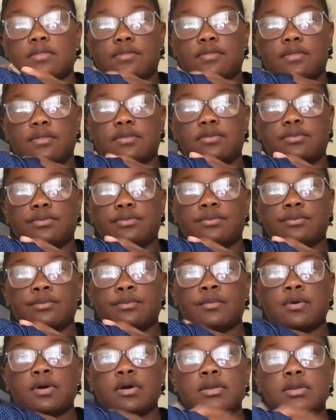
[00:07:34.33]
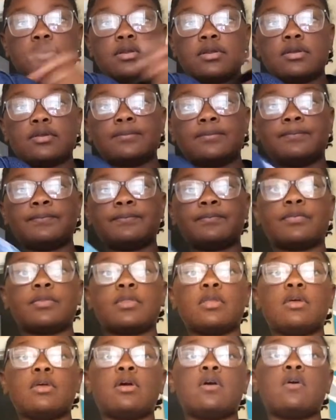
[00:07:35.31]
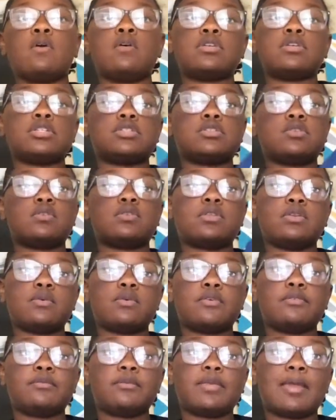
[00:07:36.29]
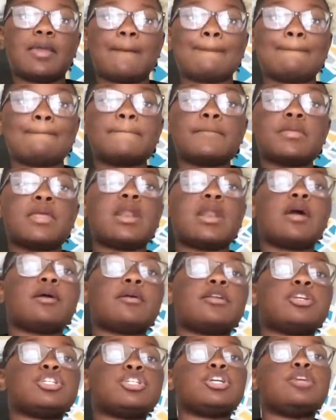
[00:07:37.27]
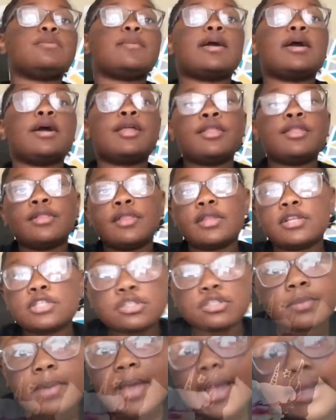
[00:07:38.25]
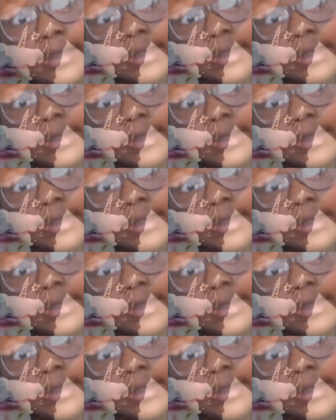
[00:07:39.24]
this one or just hold it with me. I'm gonna show you my other lunchbox.